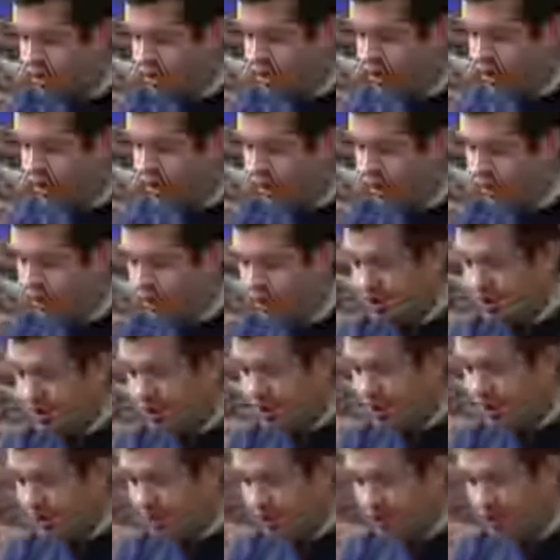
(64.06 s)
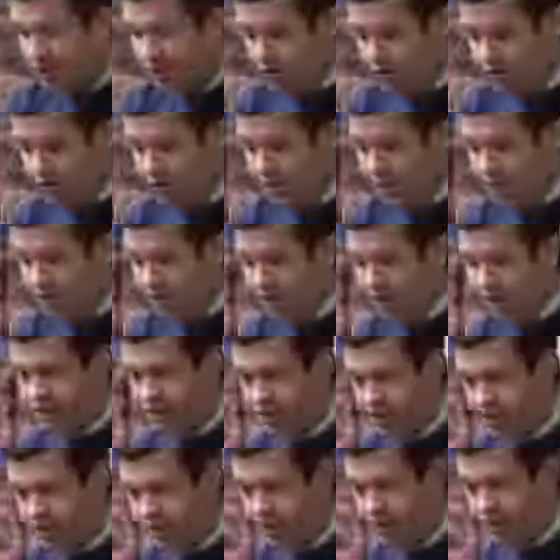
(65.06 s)
shut up his tender mercies?
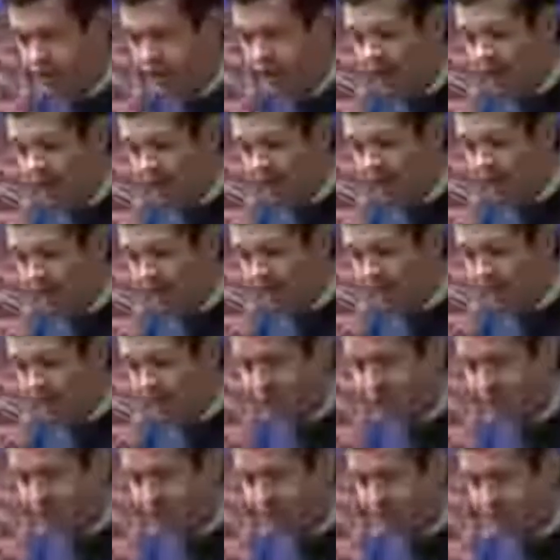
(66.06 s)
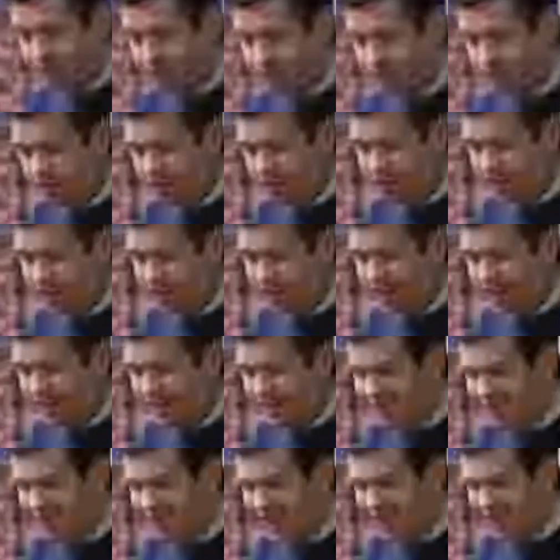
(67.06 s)
Selah. And I
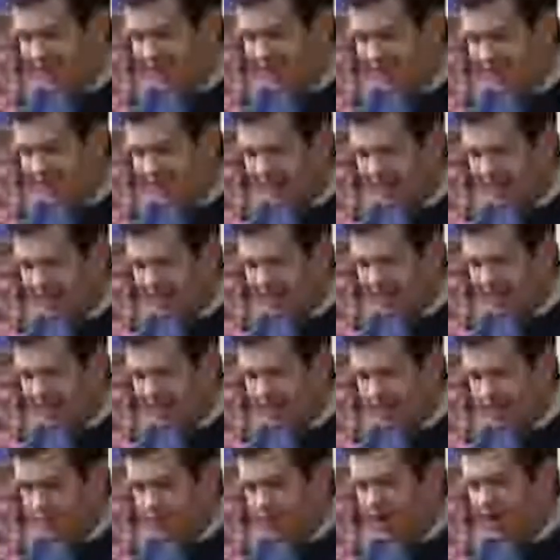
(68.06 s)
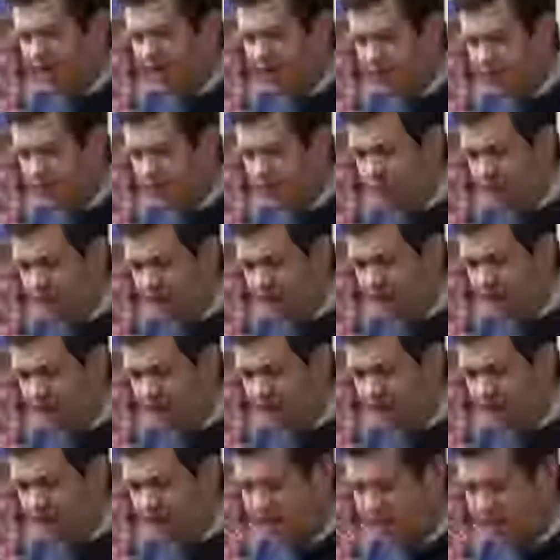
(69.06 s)
said, This is my infirmity,
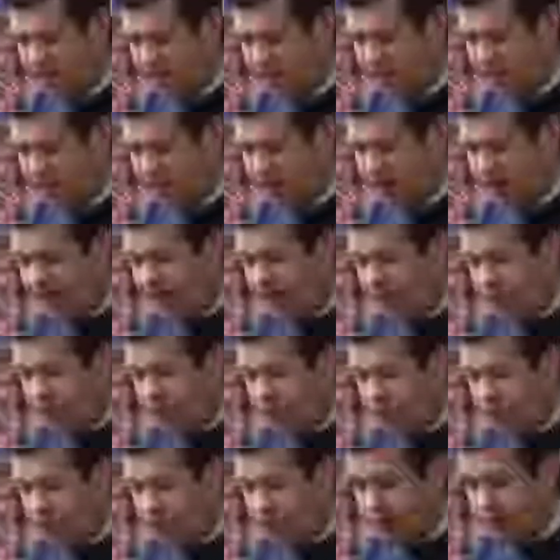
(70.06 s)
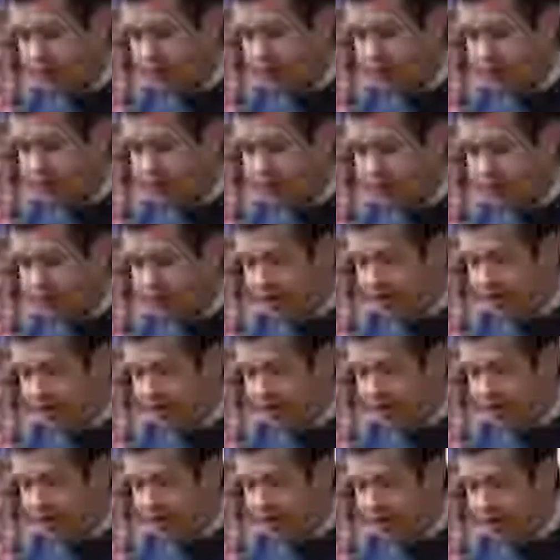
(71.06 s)
but I will remember the years
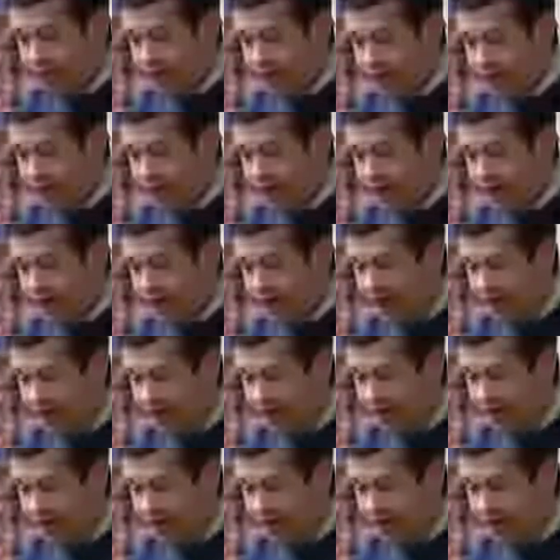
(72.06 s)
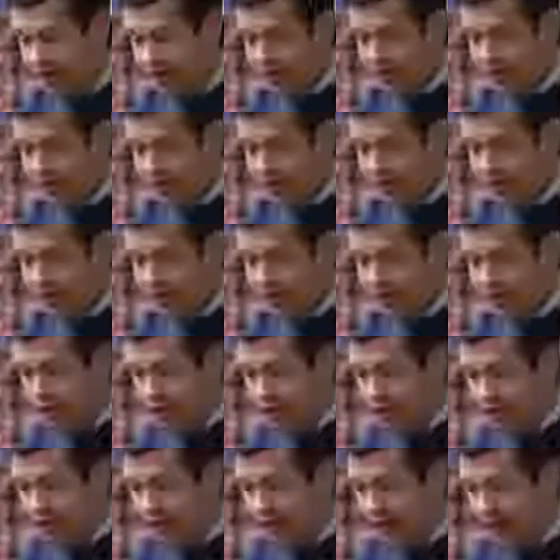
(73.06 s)
of the right hand of the
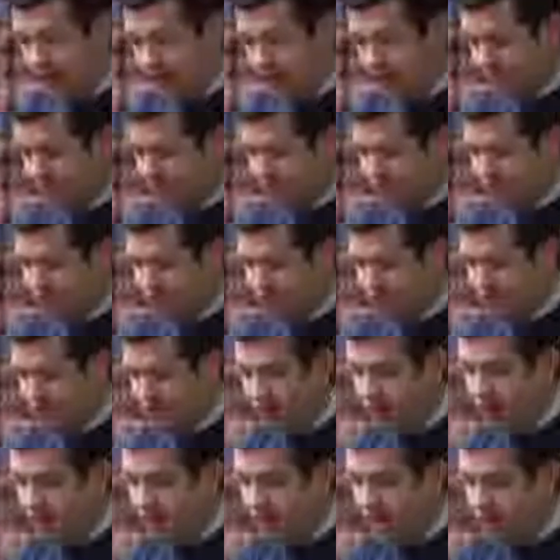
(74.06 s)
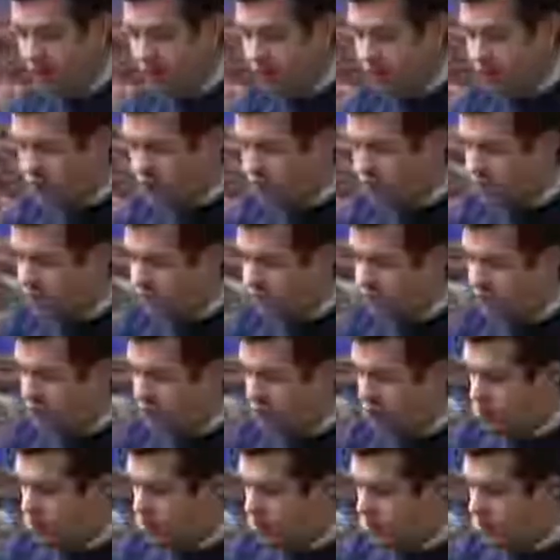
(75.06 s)
Most High. I will remember
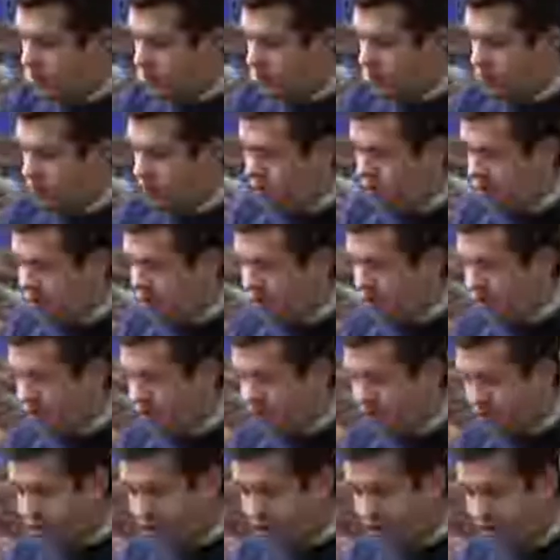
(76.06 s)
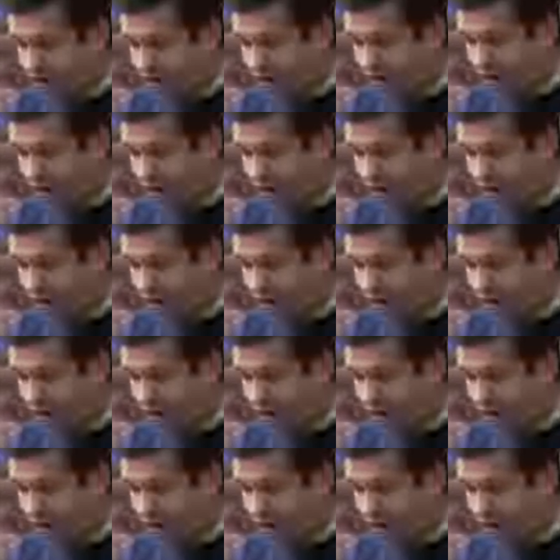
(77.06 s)
the works of the Lord. Surely